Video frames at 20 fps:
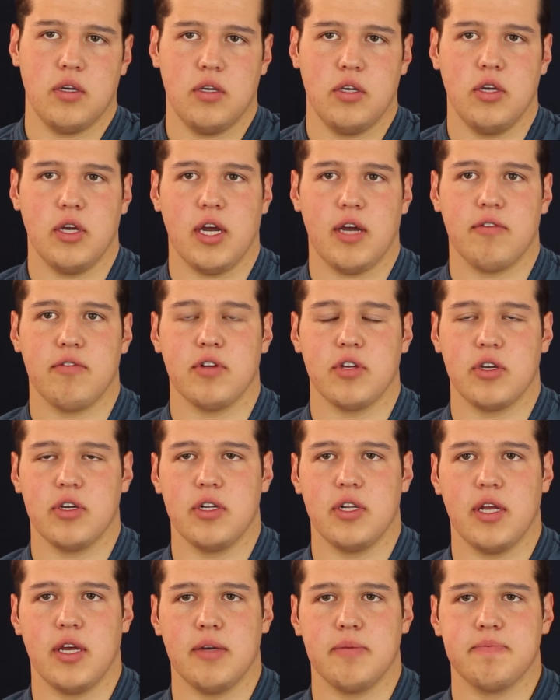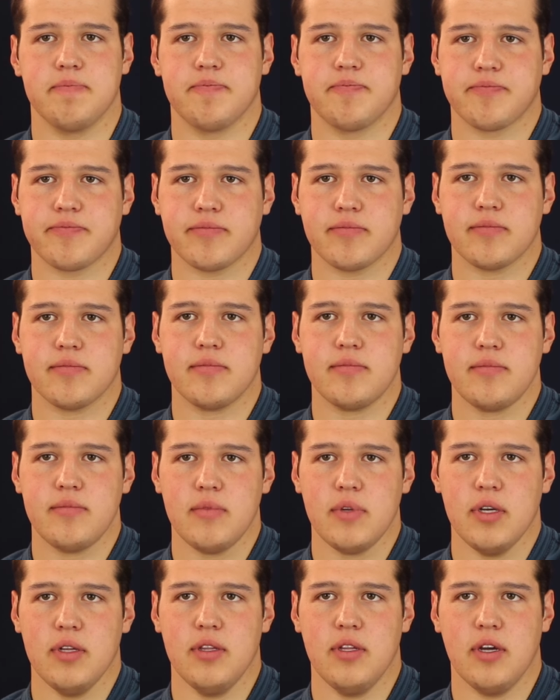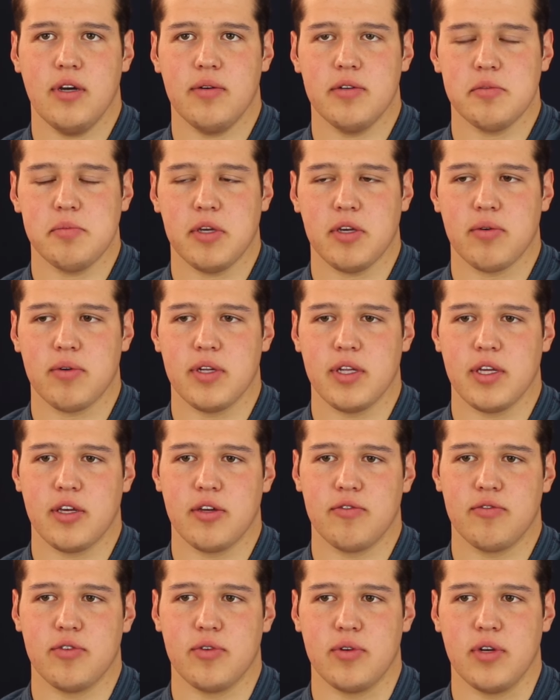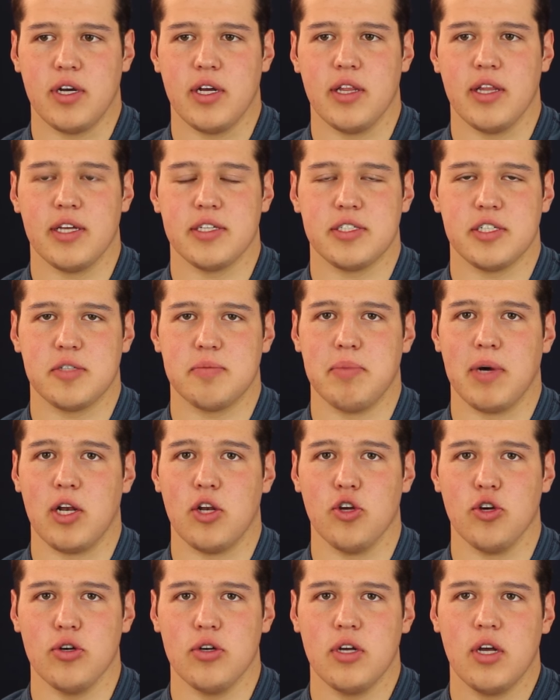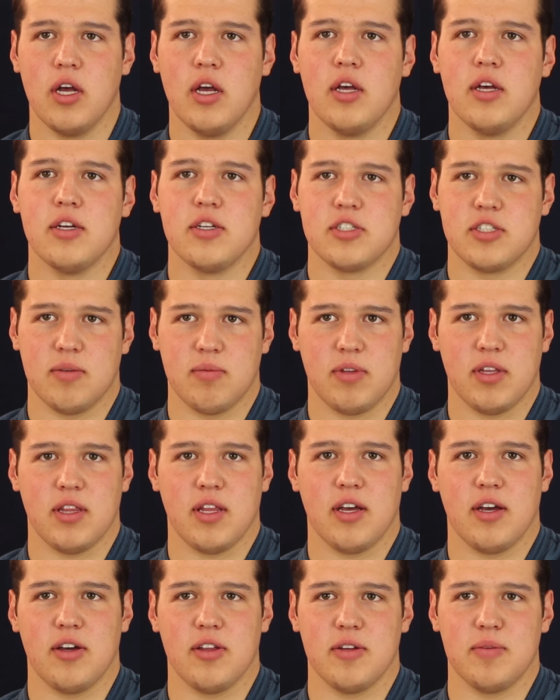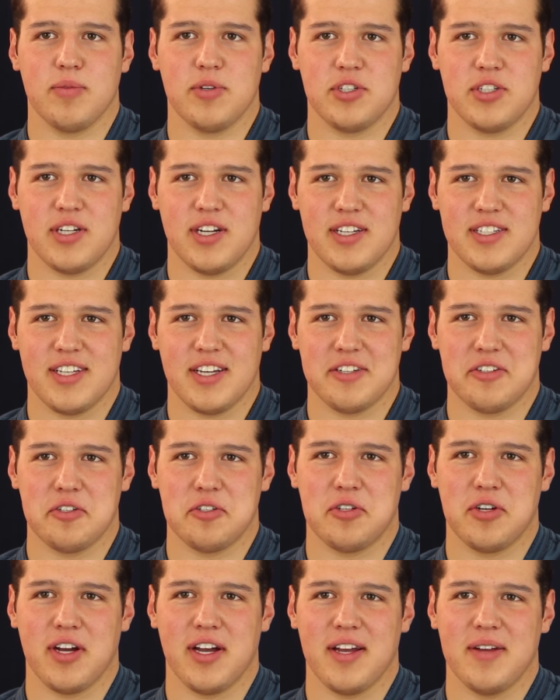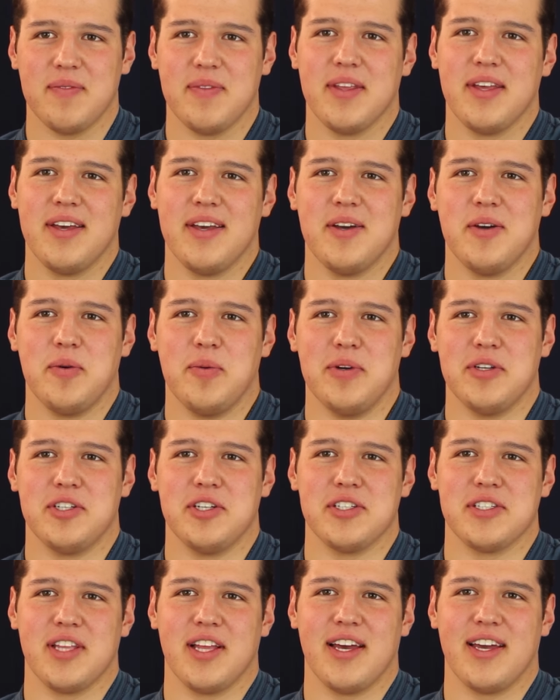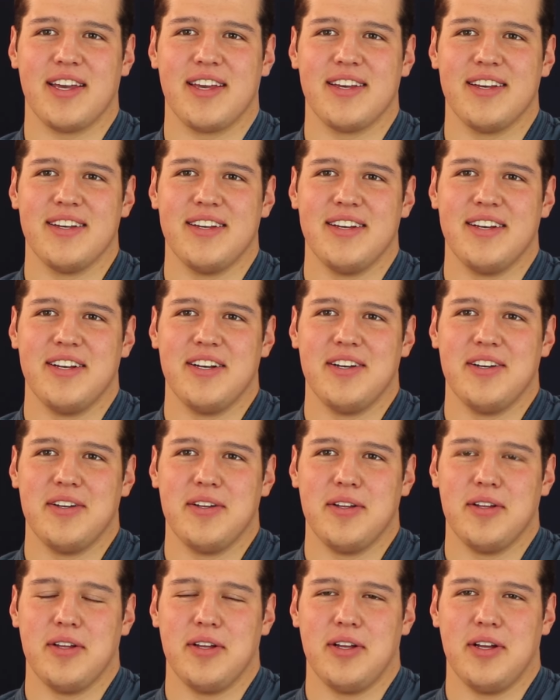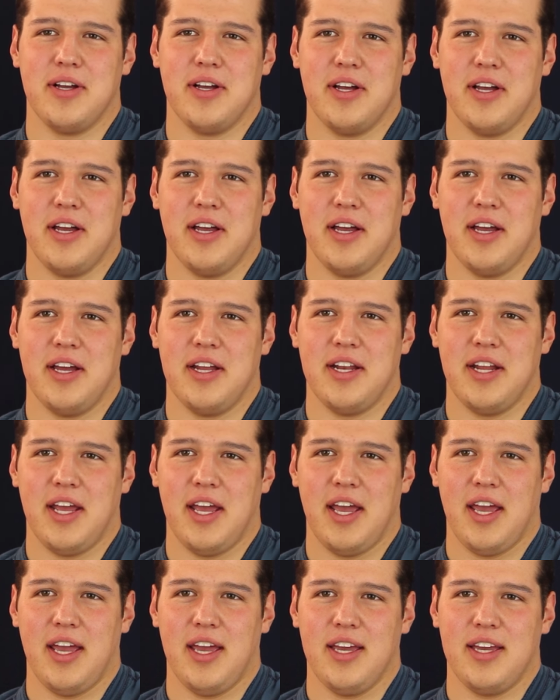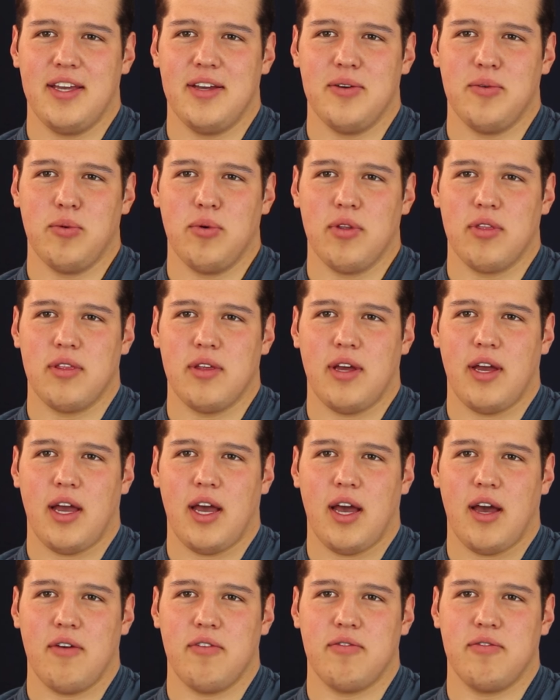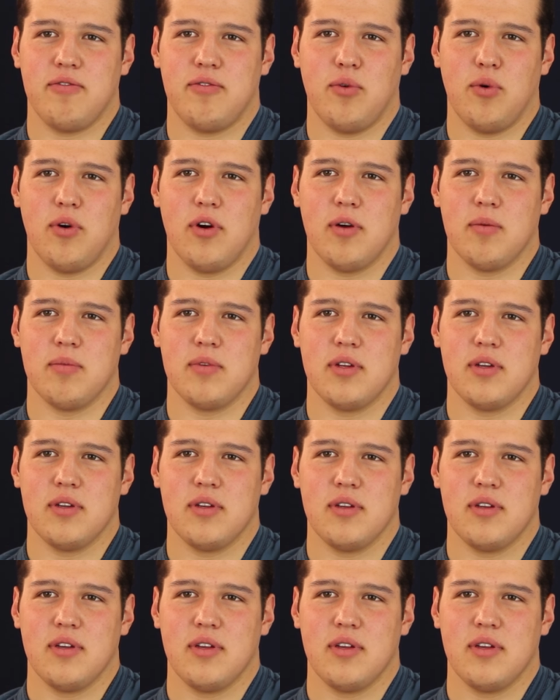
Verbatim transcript: you're having a good day. They always make really good food, unless it's balut, something that other missionaries had to try, which is like an egg with a half-formed